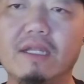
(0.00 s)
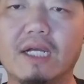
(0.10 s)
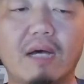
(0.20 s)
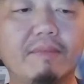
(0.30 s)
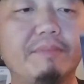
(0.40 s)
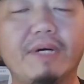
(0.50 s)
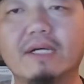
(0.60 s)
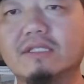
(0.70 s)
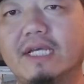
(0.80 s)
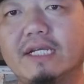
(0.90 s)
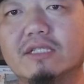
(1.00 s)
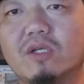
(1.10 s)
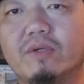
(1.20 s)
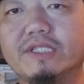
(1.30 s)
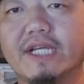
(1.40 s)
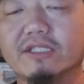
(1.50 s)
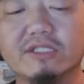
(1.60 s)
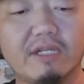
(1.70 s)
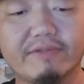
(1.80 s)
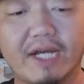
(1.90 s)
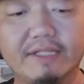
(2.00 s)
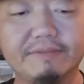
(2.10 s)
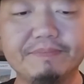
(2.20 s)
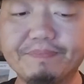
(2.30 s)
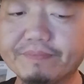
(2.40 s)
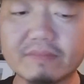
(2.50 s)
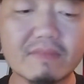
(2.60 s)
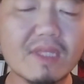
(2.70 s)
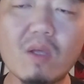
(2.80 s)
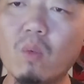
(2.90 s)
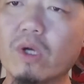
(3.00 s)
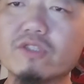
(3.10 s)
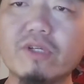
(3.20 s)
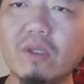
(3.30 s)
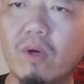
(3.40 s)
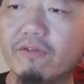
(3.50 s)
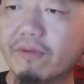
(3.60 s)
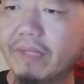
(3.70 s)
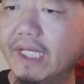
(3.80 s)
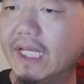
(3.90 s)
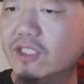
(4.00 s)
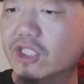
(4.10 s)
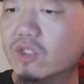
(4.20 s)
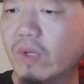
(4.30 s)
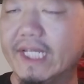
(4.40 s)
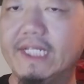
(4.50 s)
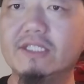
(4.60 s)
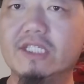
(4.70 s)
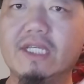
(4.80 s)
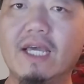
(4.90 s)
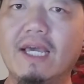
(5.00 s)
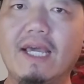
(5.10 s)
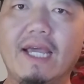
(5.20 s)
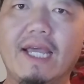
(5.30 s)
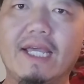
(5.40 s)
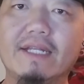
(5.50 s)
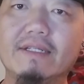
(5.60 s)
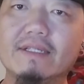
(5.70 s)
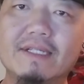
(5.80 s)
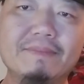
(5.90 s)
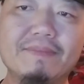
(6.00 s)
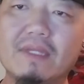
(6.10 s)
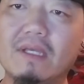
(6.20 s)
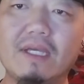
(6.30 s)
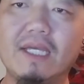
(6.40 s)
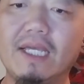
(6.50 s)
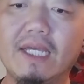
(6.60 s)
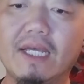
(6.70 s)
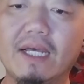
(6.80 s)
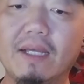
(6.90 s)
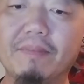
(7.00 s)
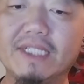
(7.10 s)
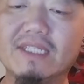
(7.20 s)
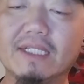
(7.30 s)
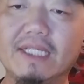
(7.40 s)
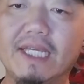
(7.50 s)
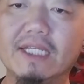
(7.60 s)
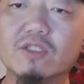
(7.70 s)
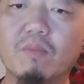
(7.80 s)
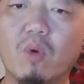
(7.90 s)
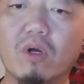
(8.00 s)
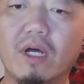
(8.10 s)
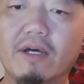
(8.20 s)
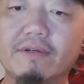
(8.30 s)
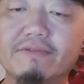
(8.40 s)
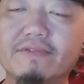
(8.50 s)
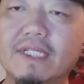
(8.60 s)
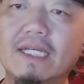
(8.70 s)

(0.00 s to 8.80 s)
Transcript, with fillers: the comment box. And as always, Texas Tough Cotton works really well for me. It's just quick and easy. And basically, it's more of